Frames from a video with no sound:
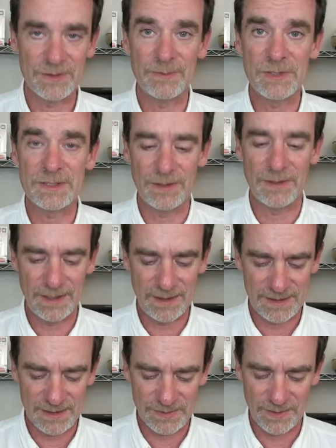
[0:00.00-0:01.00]
So I'm just looking
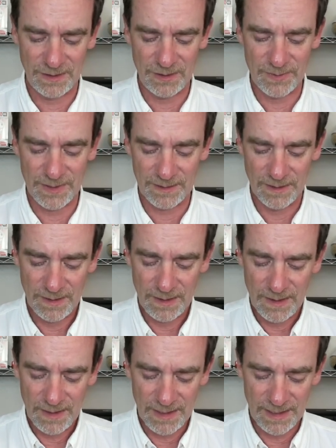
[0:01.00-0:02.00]
at this really quick,
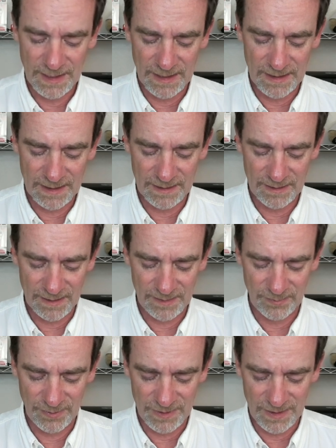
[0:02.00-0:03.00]
and
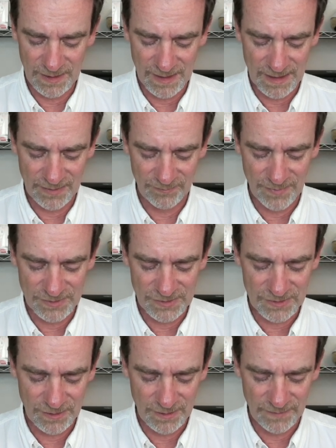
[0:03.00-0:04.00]
I'm looking at
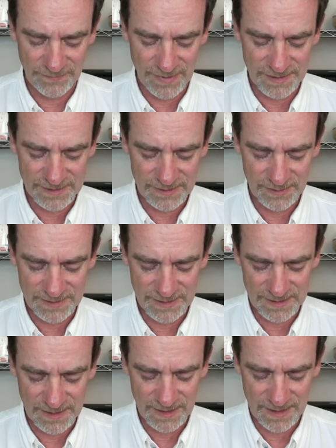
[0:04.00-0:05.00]
register your device. So it
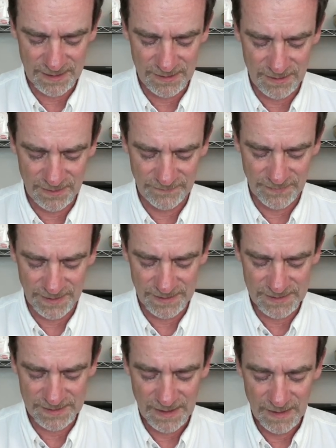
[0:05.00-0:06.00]
says connect your
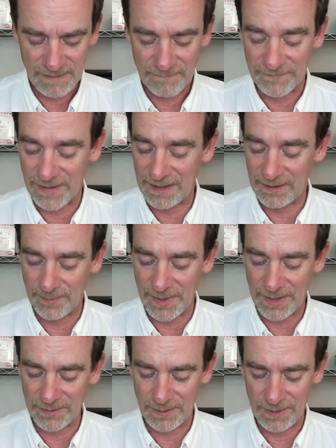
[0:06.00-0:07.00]
device via the micro